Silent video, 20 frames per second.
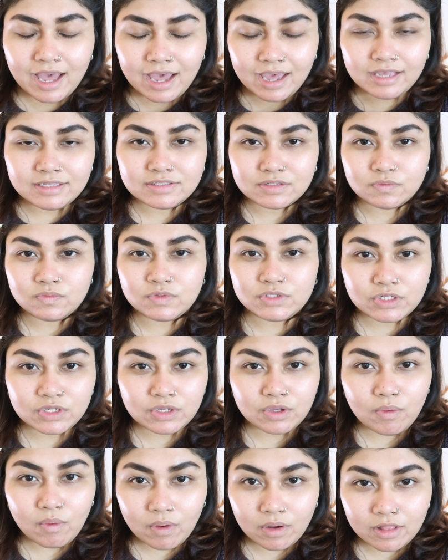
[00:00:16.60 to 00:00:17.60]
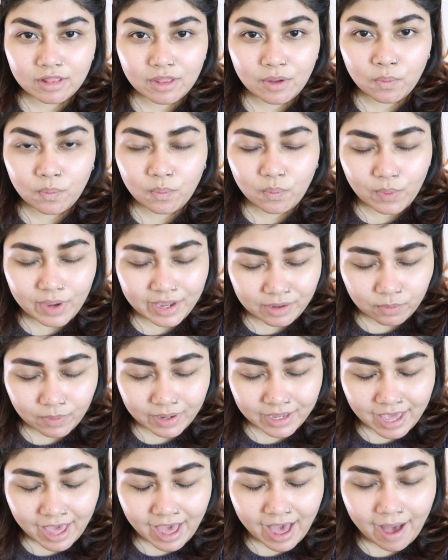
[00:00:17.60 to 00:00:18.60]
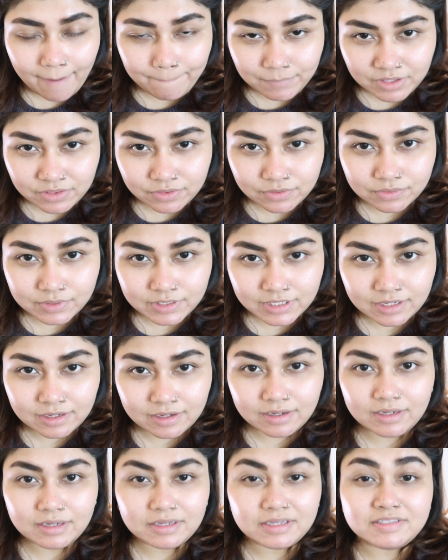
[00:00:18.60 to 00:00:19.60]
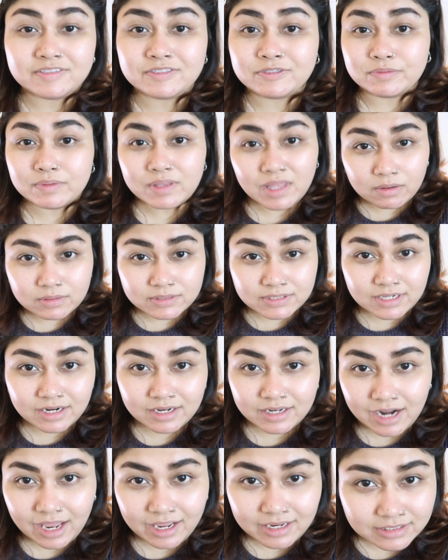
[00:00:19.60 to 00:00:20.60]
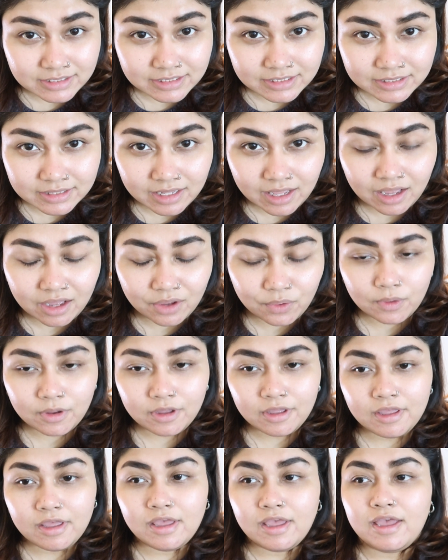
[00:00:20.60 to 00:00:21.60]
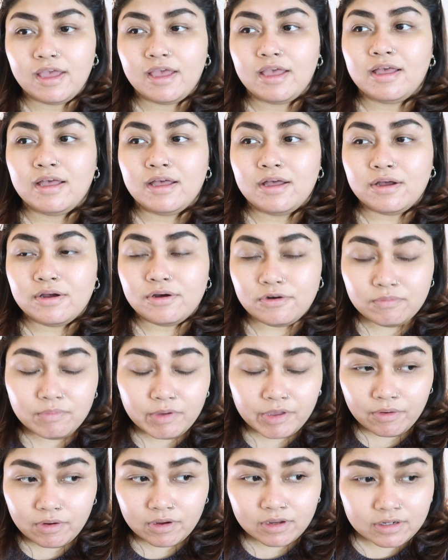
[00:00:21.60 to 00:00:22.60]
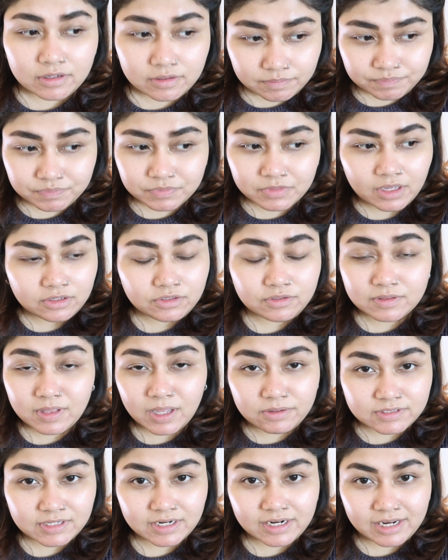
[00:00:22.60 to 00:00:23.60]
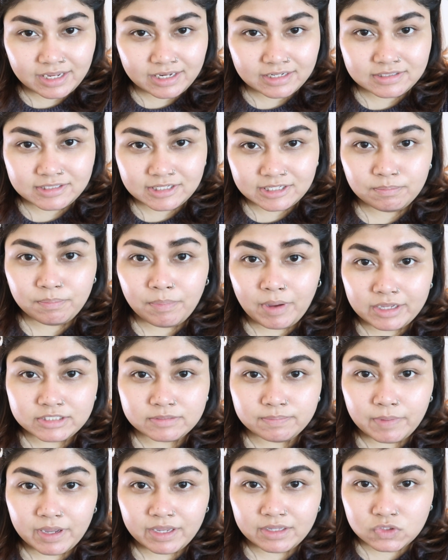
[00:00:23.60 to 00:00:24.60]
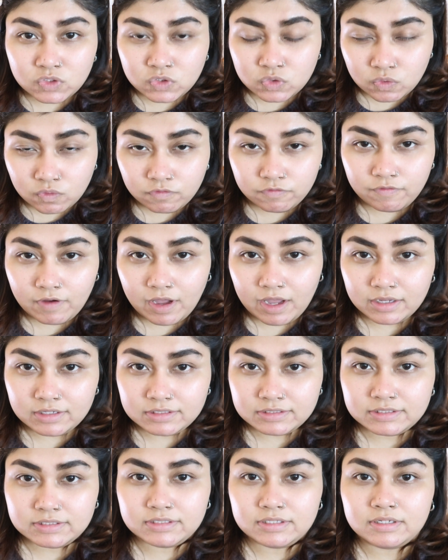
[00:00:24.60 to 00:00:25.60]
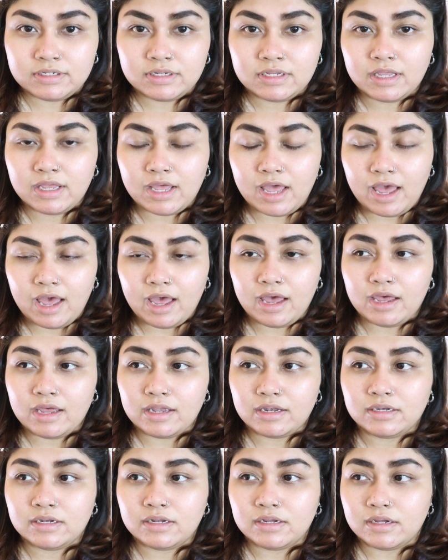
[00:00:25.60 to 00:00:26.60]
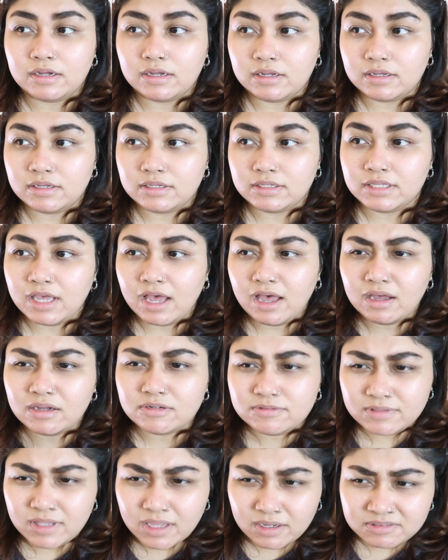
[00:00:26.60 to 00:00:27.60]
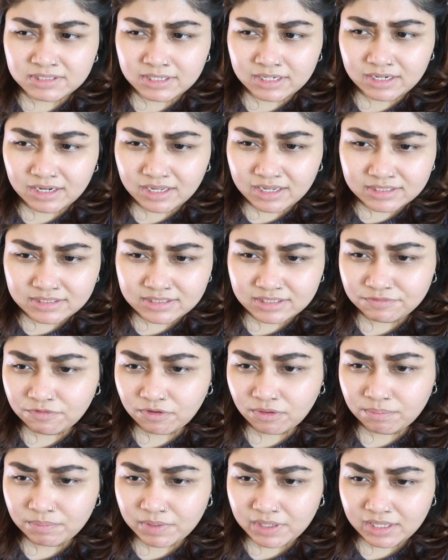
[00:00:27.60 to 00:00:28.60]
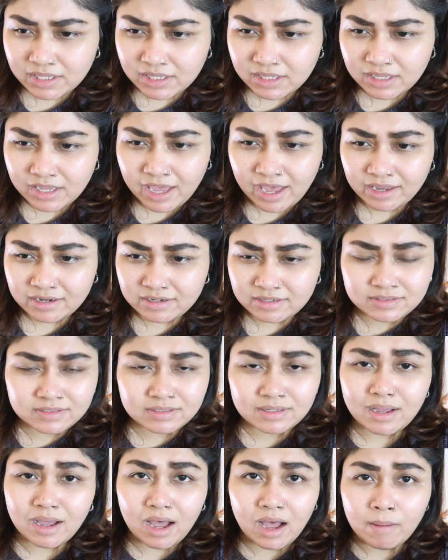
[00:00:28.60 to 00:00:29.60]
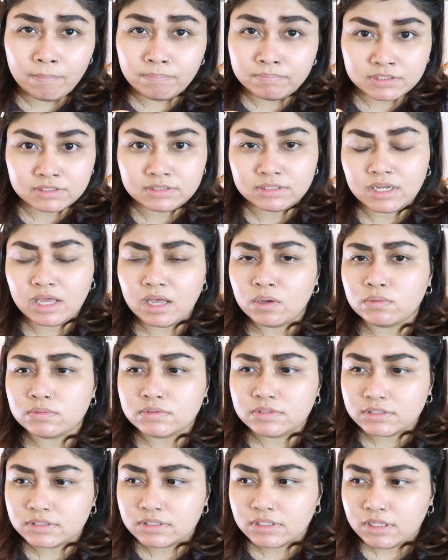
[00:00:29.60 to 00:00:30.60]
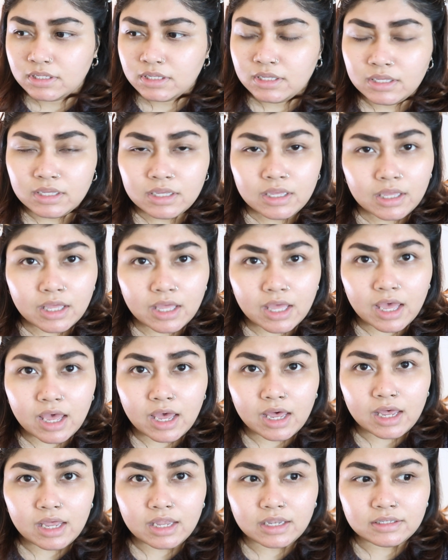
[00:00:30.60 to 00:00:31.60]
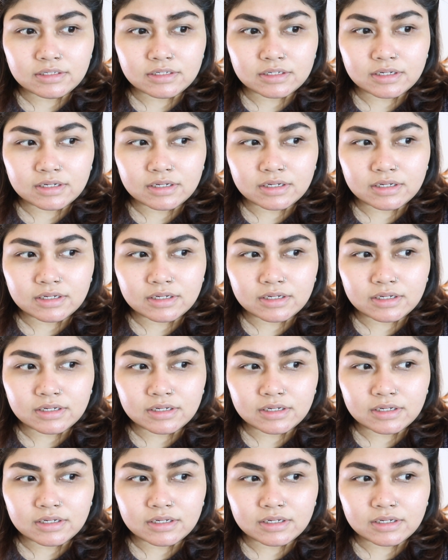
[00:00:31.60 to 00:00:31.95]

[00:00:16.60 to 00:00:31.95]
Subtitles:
guys, wishing you all a very happy new year. It's 2019 now. Oh my god, 2018 passed by so fast. And yeah, 2018 for me had its ups and downs. And